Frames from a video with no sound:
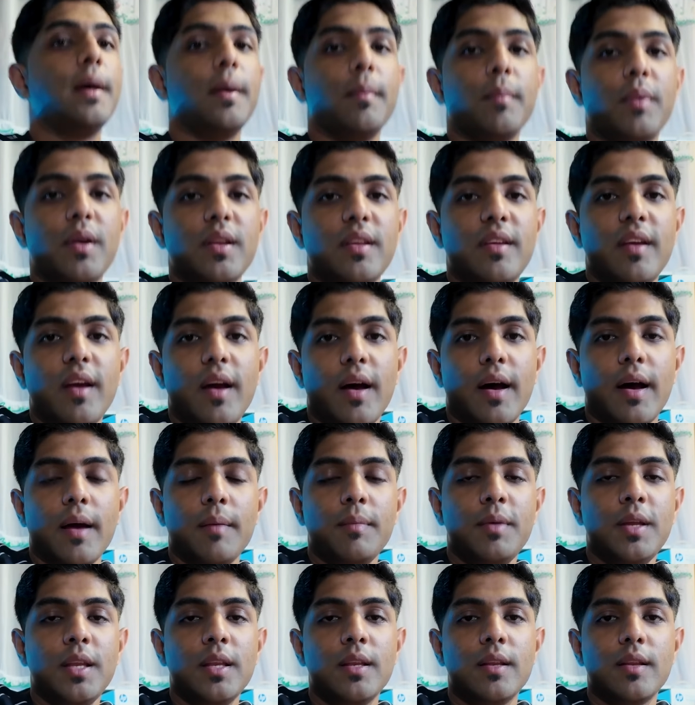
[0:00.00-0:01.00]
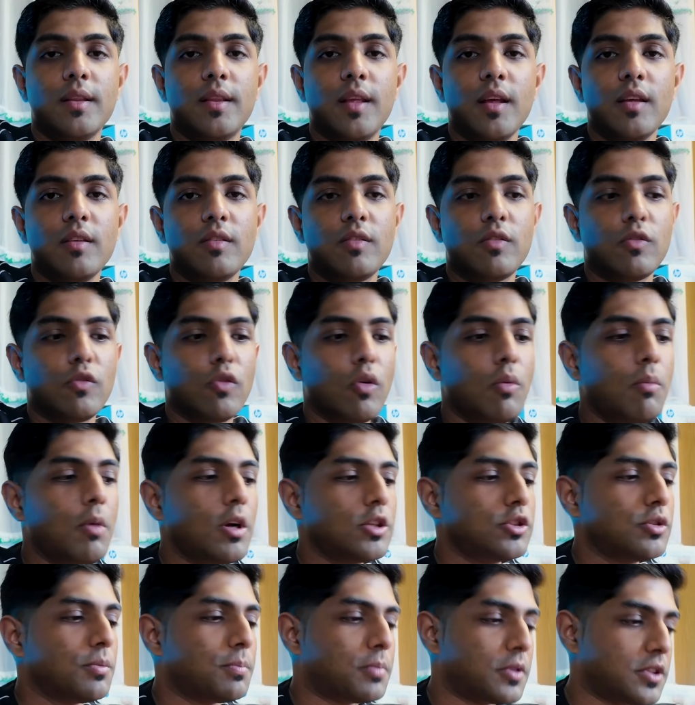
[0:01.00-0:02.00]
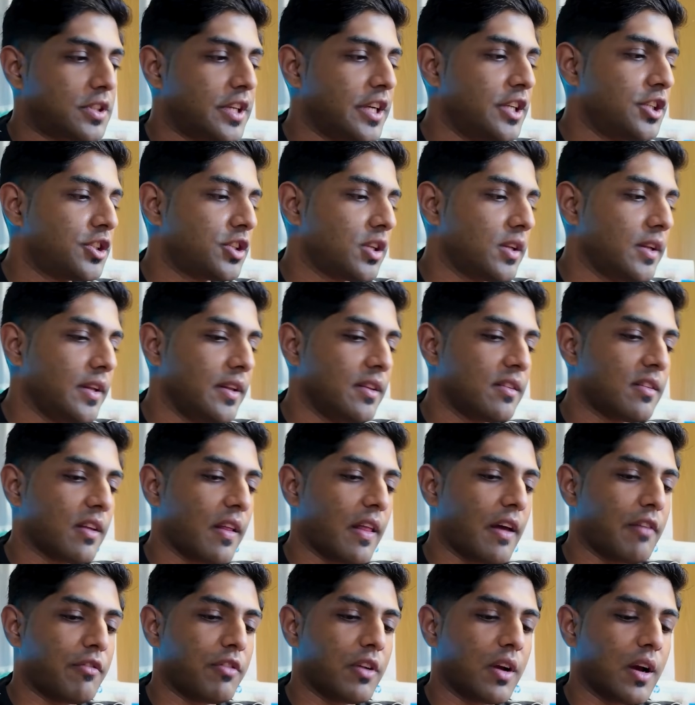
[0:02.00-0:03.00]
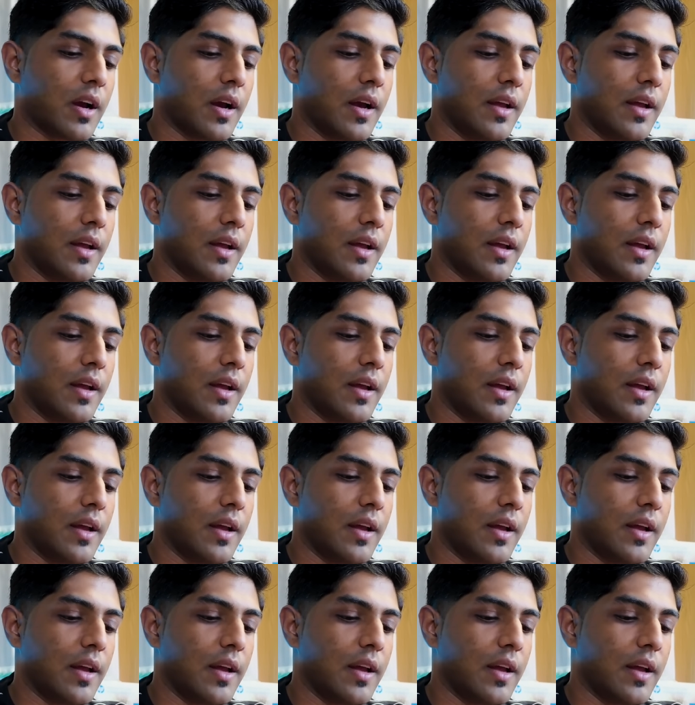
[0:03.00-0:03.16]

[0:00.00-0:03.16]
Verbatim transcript: But yeah, I mean, there's so much of potential in South Africa,